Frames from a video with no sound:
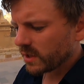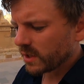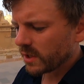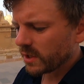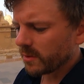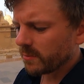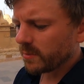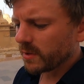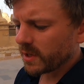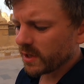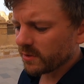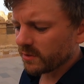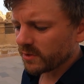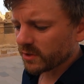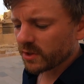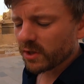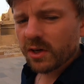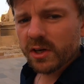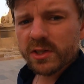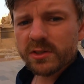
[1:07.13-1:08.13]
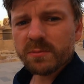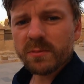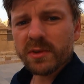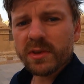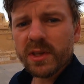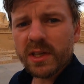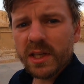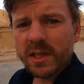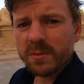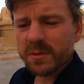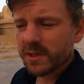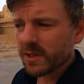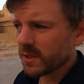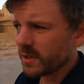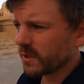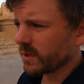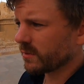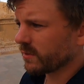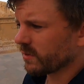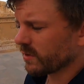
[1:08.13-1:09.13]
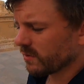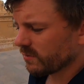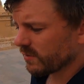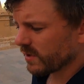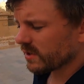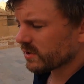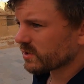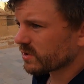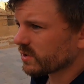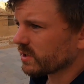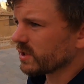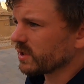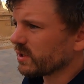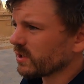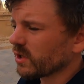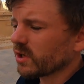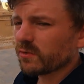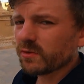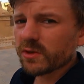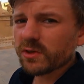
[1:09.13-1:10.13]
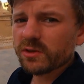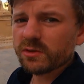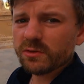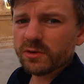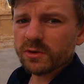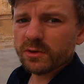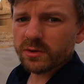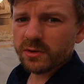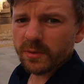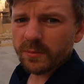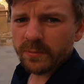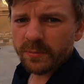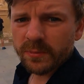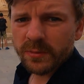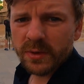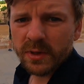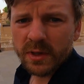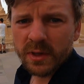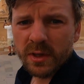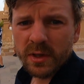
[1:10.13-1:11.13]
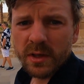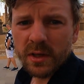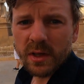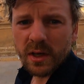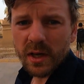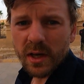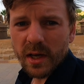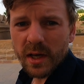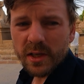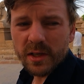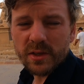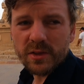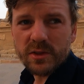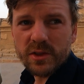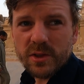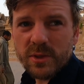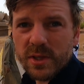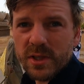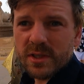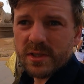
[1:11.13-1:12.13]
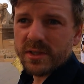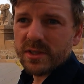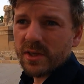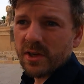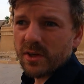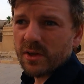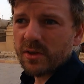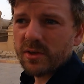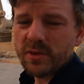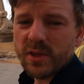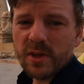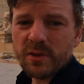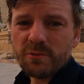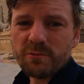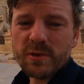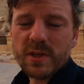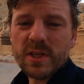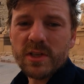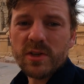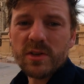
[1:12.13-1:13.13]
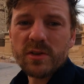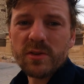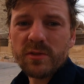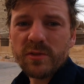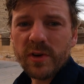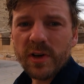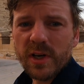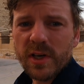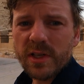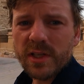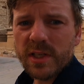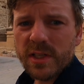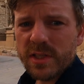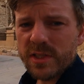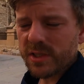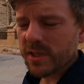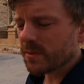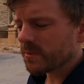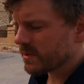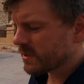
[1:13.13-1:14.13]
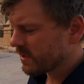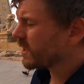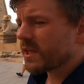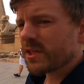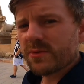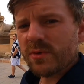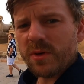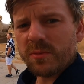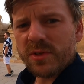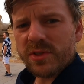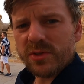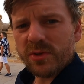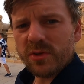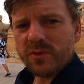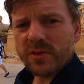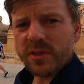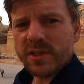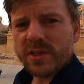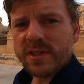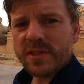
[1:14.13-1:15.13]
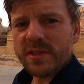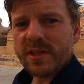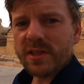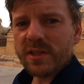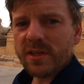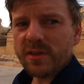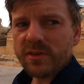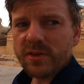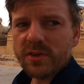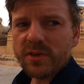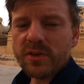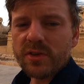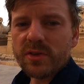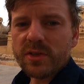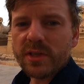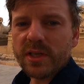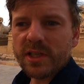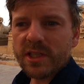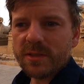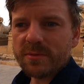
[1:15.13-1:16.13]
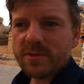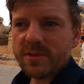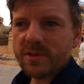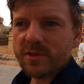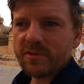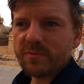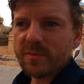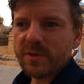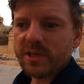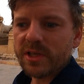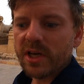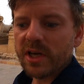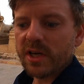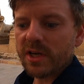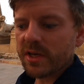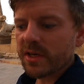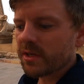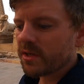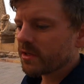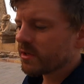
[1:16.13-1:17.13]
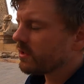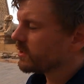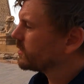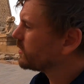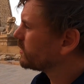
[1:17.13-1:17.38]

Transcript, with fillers: Um, and the guys from Thebes here eventually overthrew them. Uh, and in doing so, they reunified Egypt. That is where we sort of consider the new kingdom to have begun.